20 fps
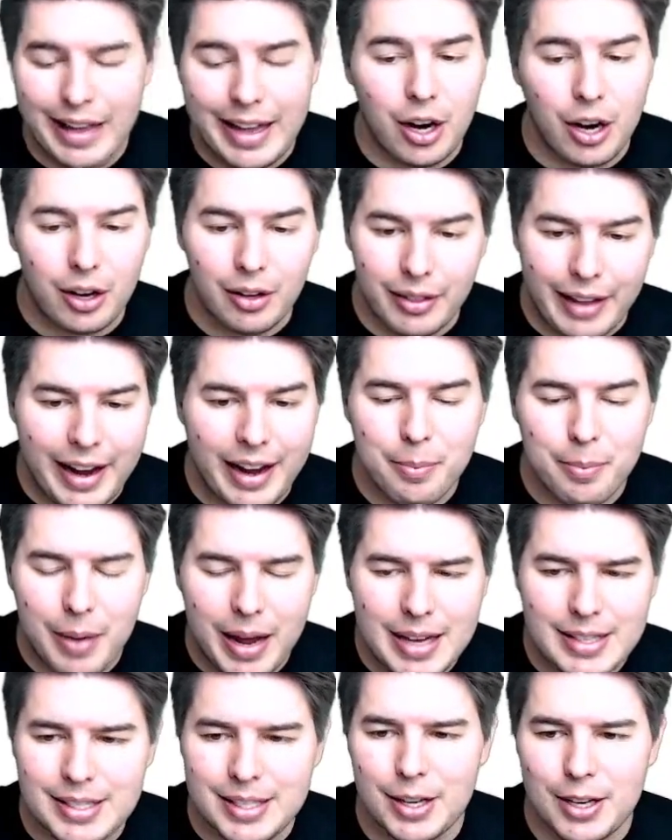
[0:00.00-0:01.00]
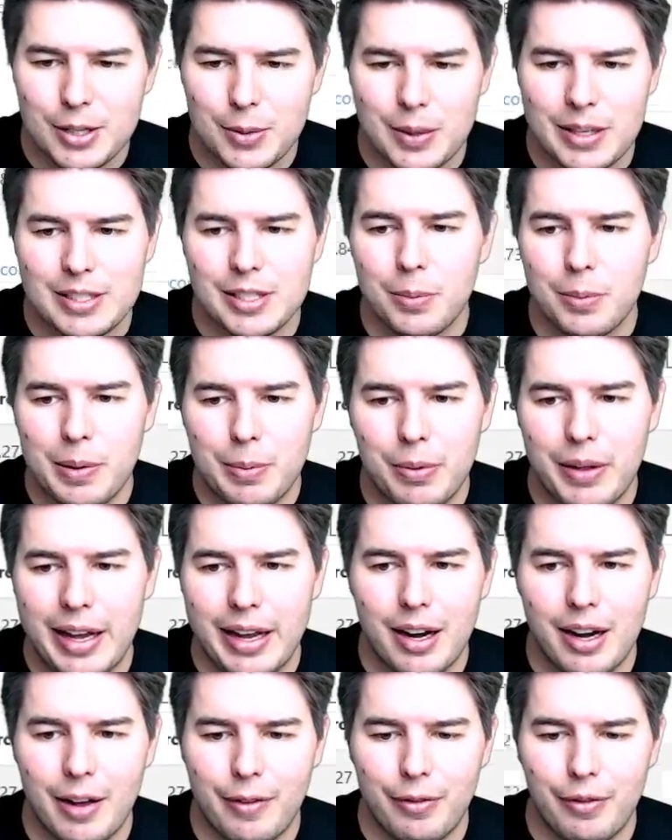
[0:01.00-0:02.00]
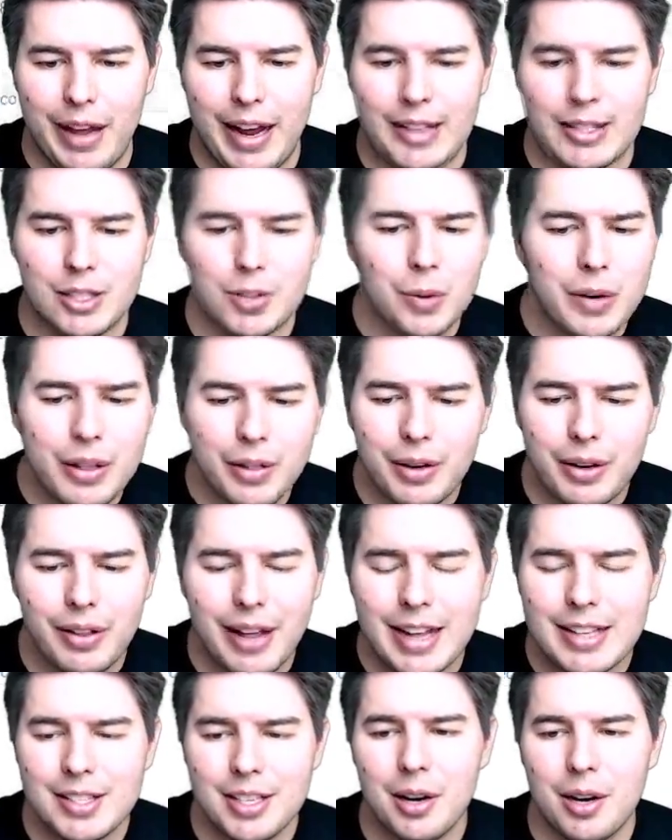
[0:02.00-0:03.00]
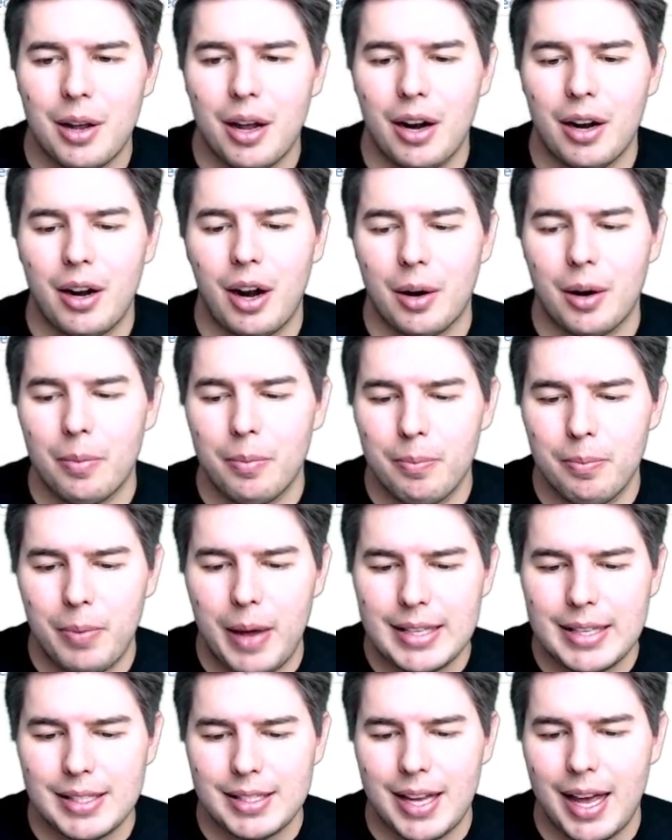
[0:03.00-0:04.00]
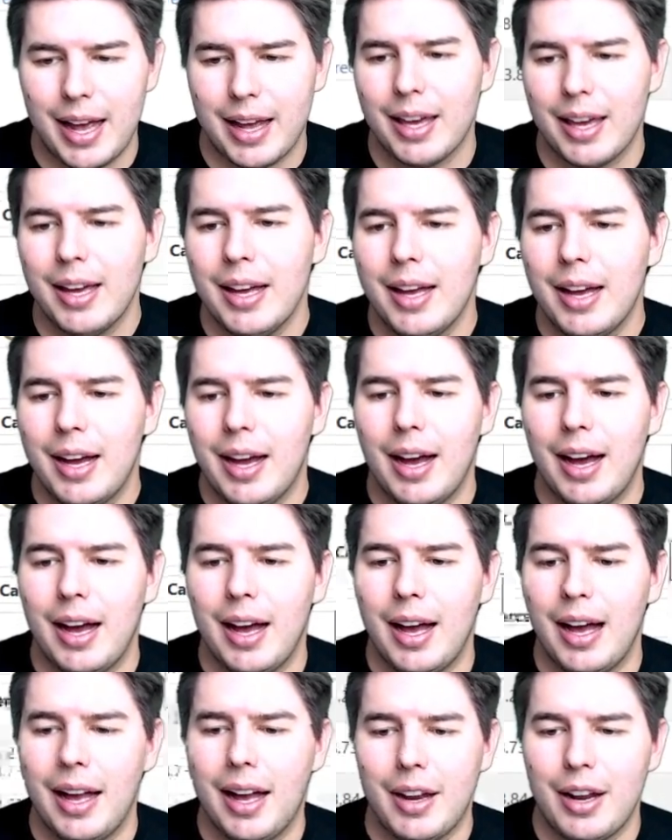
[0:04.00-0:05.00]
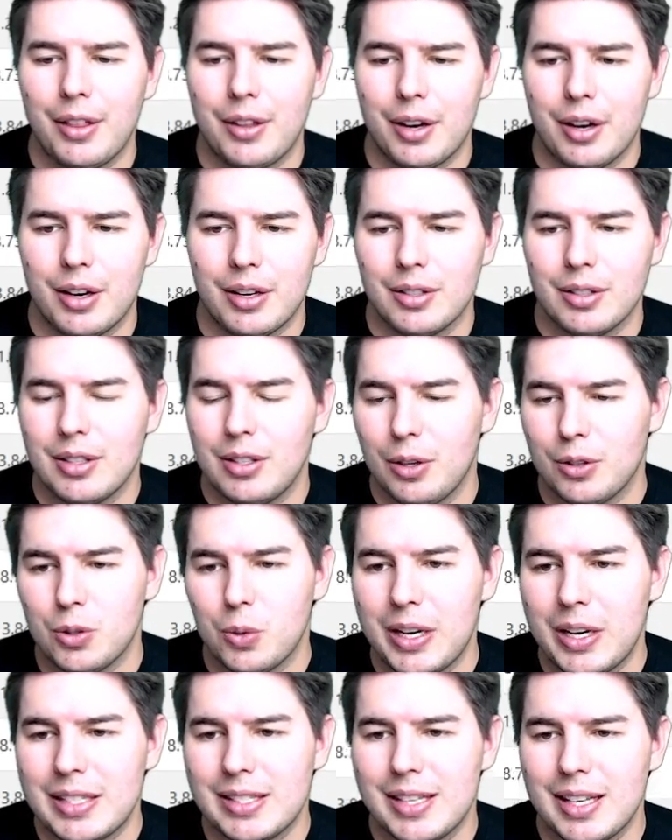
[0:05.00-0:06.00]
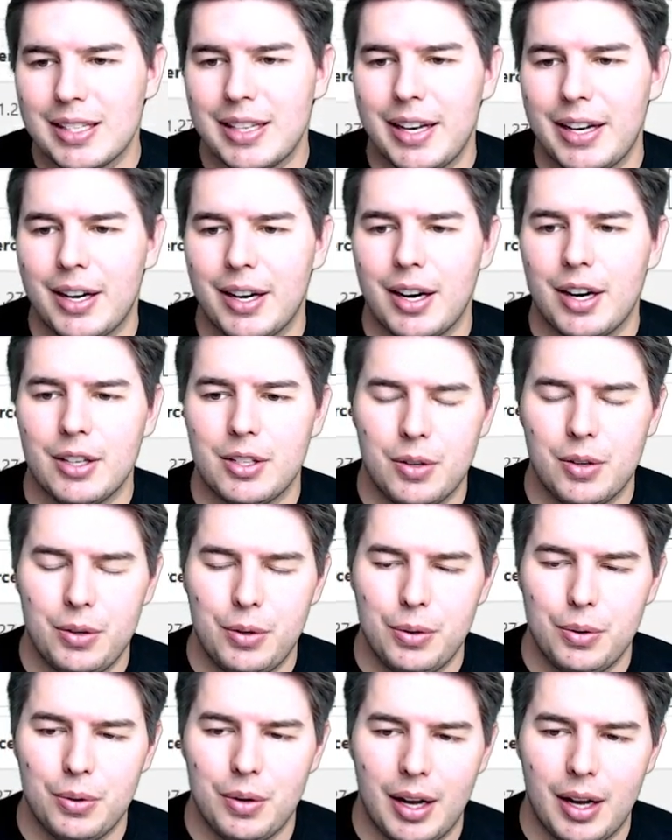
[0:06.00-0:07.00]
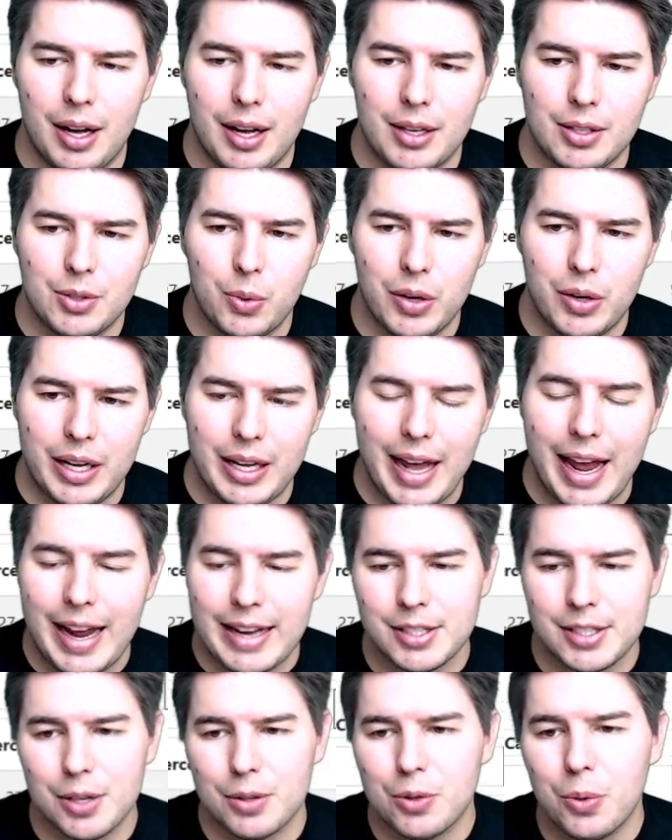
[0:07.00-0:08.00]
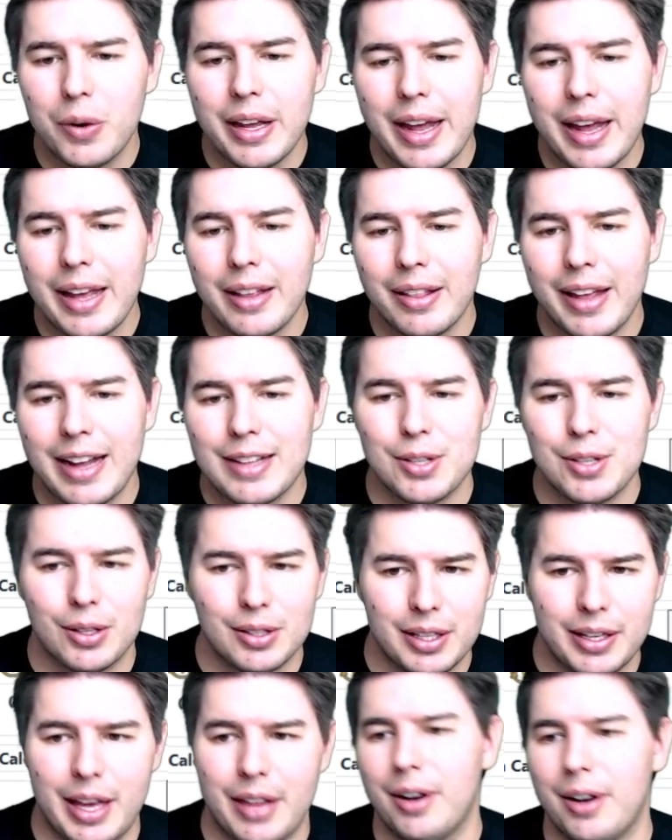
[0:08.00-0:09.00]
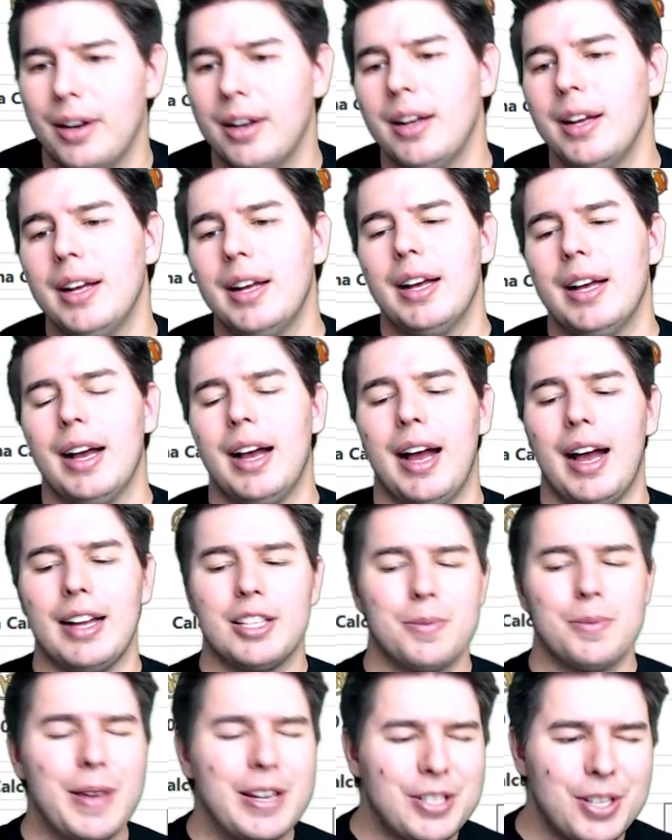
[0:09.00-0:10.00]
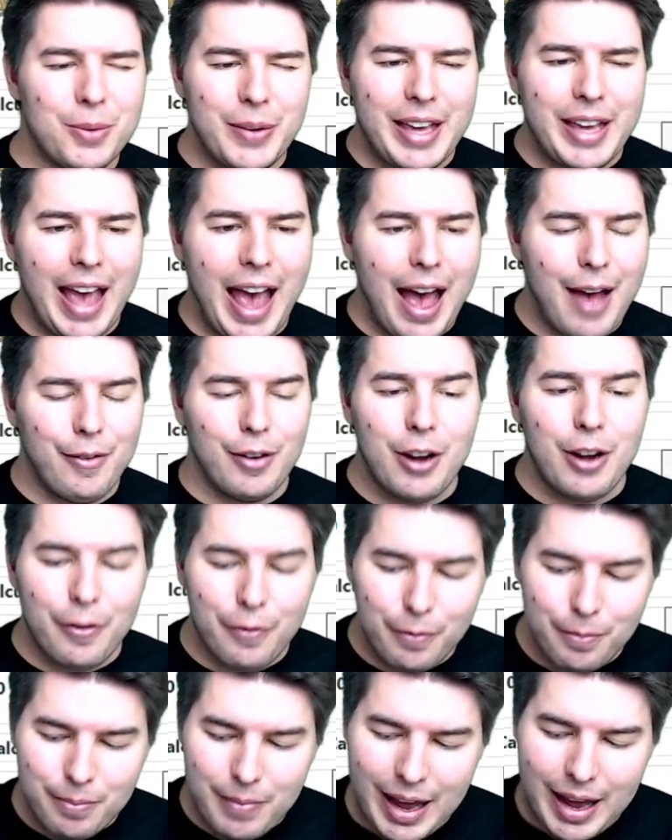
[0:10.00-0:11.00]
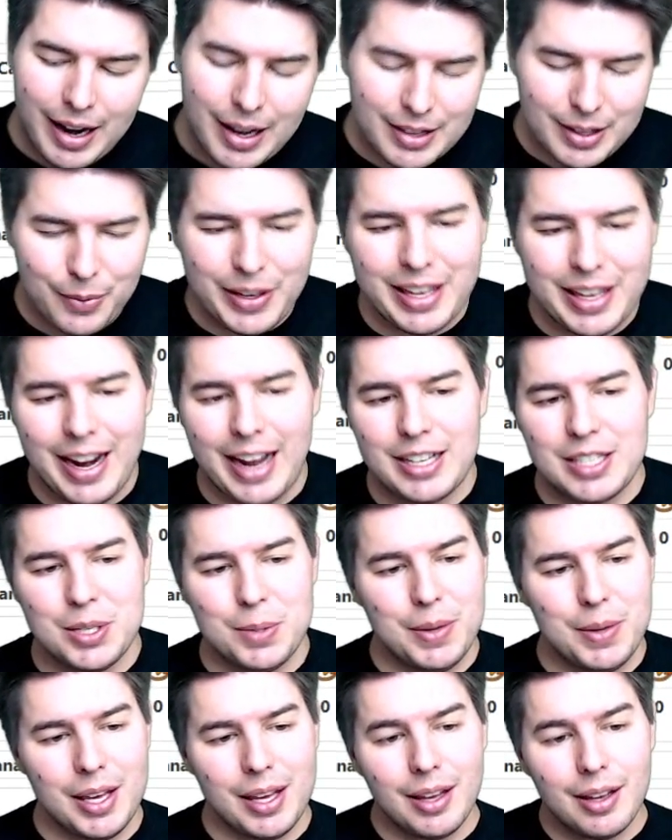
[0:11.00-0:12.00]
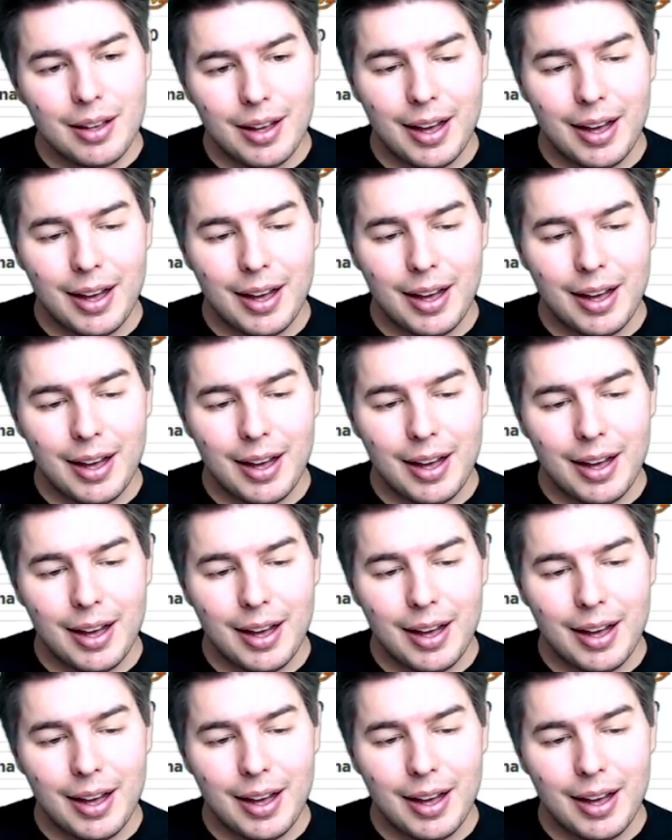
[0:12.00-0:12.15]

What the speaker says: our land base, so we can still be playing enough lands. 23 lands in our base deck. Another 26 here to 28. So 28 lands altogether to make sure that we have enough mana that we can actually be